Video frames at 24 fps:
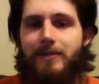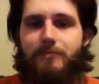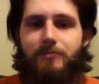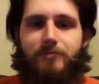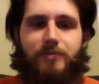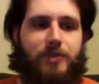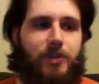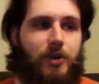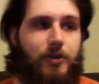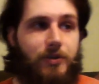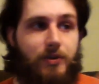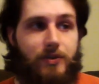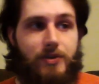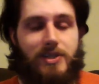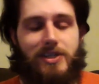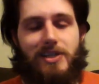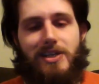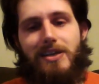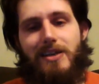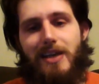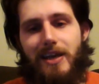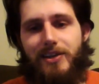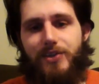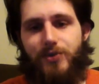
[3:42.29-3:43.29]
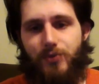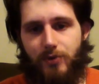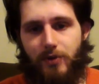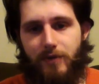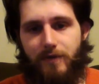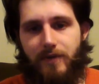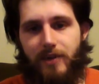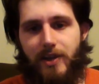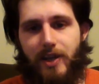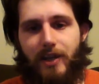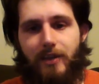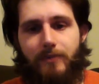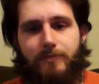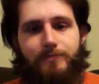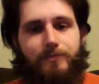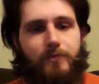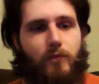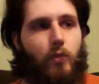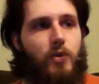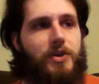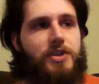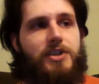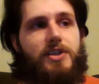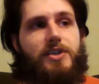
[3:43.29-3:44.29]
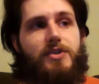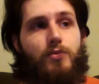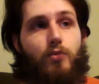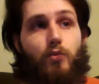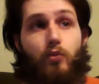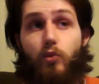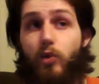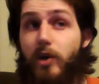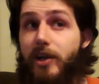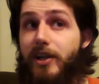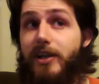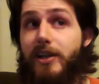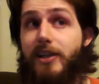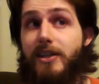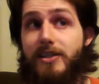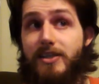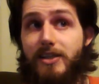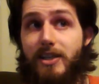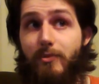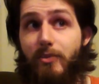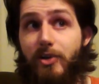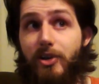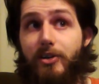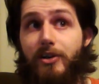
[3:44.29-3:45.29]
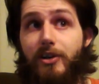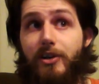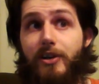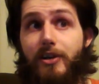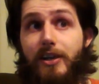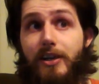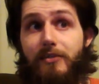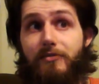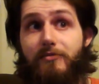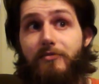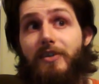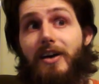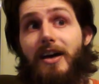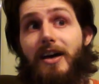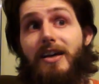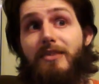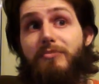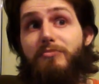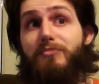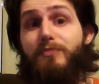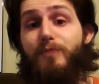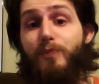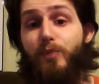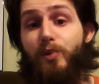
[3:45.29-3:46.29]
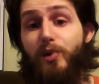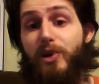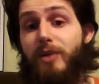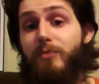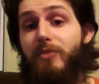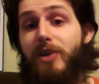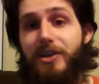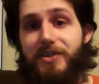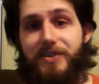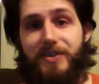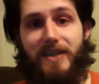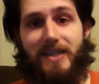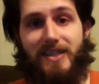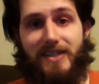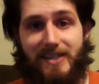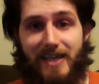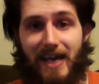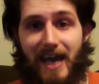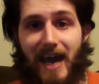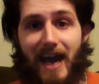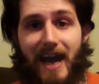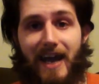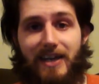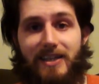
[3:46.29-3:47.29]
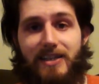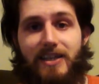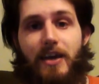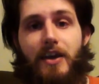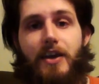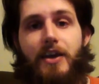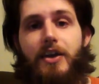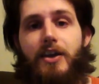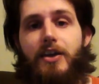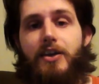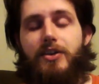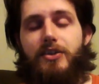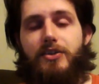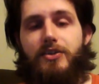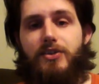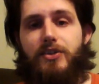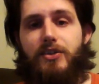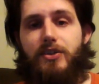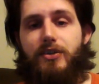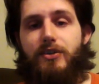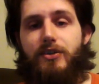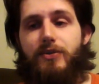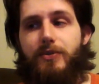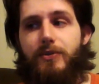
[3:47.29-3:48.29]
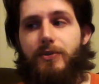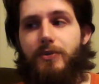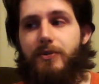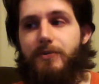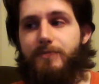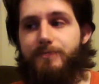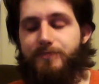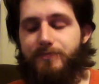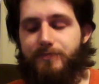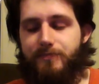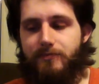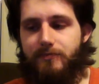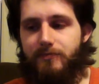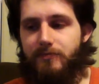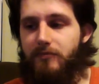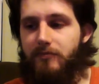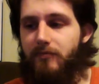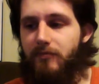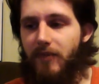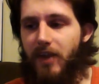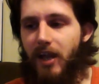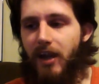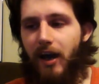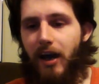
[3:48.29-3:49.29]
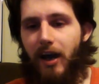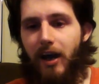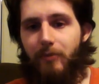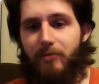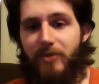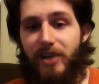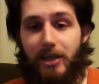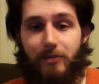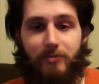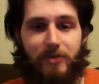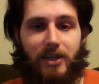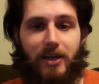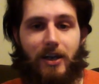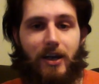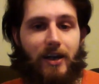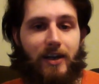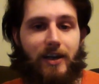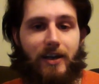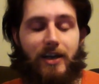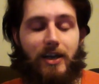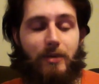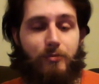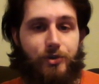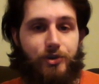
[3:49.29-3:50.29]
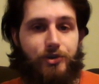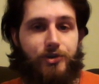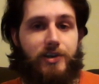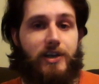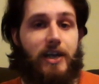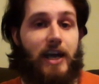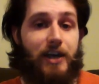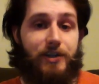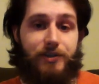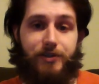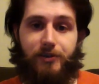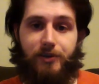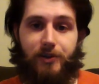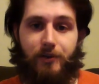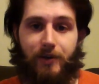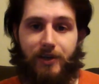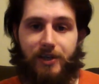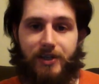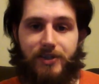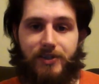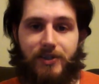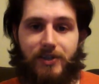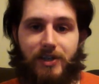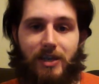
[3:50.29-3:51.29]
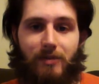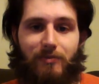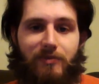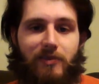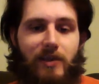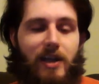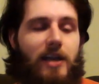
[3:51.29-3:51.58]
So you'll see that sort of thing, which is really similar, if not pretty much exact, to hypnagogic imagery as you're going to sleep.